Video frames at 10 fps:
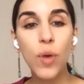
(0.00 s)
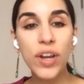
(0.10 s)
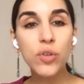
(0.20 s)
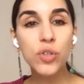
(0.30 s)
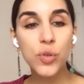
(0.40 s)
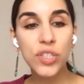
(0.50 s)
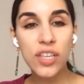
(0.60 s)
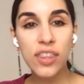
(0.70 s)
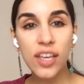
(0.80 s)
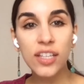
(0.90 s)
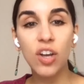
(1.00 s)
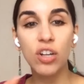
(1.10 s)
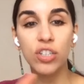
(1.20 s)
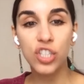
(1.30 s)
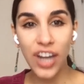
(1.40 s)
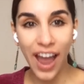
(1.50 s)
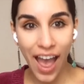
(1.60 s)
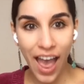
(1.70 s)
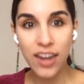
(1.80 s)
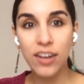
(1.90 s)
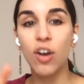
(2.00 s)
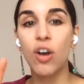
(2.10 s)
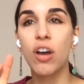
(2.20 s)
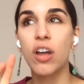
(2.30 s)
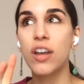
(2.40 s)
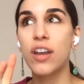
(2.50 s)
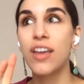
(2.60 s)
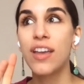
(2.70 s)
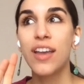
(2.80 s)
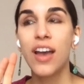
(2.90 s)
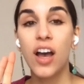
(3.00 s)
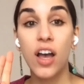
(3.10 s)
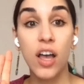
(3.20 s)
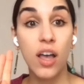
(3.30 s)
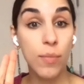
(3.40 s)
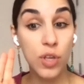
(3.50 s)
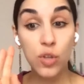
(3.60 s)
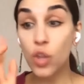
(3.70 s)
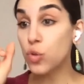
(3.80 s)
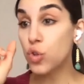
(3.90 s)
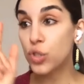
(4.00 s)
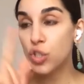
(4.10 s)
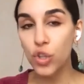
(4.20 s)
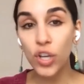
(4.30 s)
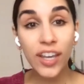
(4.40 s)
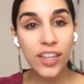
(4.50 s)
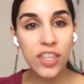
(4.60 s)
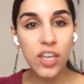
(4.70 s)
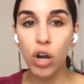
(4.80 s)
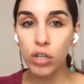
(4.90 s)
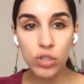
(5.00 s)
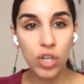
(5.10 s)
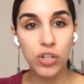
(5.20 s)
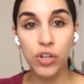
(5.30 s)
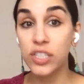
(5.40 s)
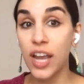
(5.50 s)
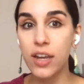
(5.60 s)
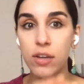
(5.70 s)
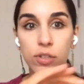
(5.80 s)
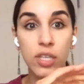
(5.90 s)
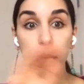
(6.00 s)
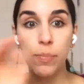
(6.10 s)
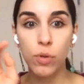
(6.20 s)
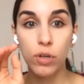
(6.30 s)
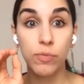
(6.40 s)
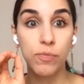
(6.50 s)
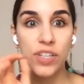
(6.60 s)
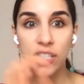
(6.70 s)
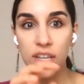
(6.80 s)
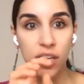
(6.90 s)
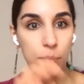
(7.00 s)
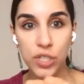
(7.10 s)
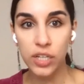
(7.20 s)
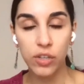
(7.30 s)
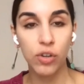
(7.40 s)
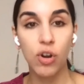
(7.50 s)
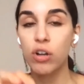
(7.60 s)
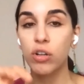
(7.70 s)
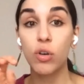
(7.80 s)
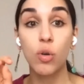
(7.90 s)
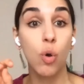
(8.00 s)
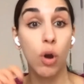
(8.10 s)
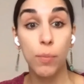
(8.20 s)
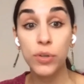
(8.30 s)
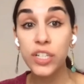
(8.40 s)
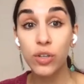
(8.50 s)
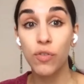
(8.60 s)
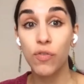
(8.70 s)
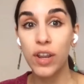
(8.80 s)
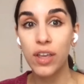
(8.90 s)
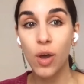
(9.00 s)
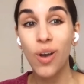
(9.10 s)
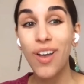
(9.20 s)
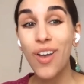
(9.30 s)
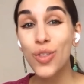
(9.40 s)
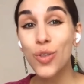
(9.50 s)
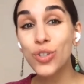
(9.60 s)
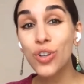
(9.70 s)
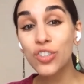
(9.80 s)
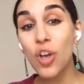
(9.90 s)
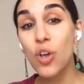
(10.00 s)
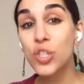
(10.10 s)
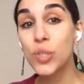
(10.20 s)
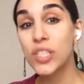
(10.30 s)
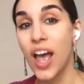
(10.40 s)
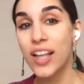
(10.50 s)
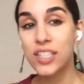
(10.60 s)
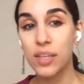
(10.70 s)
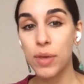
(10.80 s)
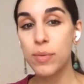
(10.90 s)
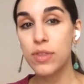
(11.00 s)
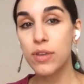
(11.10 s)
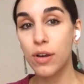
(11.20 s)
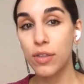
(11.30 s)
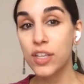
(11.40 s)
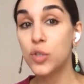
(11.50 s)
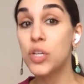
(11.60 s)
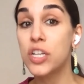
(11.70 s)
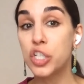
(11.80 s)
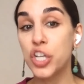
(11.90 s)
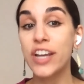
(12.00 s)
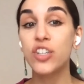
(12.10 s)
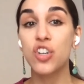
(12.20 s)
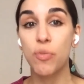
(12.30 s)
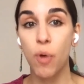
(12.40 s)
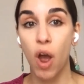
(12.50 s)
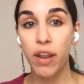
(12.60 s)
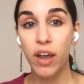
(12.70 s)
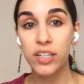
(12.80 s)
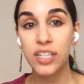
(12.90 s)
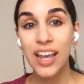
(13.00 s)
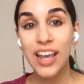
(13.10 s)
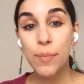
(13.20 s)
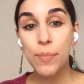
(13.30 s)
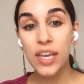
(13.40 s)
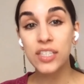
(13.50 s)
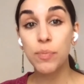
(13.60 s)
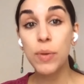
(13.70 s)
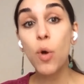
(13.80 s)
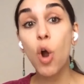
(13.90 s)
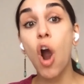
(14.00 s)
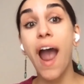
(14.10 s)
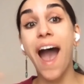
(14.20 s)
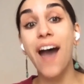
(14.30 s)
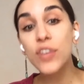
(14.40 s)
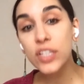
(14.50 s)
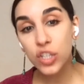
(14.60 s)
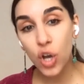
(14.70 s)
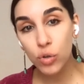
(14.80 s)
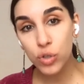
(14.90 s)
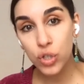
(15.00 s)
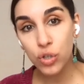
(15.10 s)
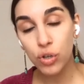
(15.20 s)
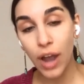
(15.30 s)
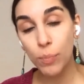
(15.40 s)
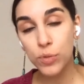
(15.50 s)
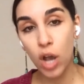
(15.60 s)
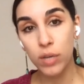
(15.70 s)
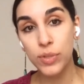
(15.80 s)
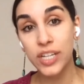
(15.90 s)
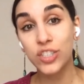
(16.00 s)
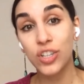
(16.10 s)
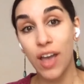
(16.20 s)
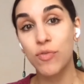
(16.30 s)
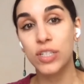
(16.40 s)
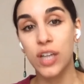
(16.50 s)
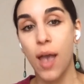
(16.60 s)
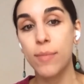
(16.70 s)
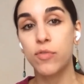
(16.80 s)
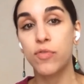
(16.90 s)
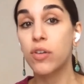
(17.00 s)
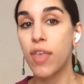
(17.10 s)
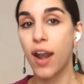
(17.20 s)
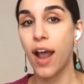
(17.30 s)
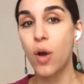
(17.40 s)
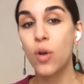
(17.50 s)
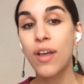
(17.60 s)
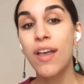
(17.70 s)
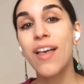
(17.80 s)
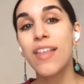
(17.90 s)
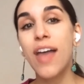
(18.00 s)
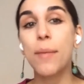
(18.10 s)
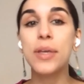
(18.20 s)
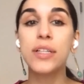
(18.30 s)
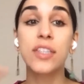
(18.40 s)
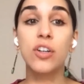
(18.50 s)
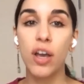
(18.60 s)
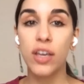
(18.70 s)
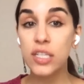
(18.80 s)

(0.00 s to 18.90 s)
when you do see things on chat, on you're looking at the articles on your site and you're seeing people are visiting a particular article or a particular video, those are also signs that maybe there are things you need to change in your product. Because if people are having to go to your help documentation every time to figure that out, that means they're not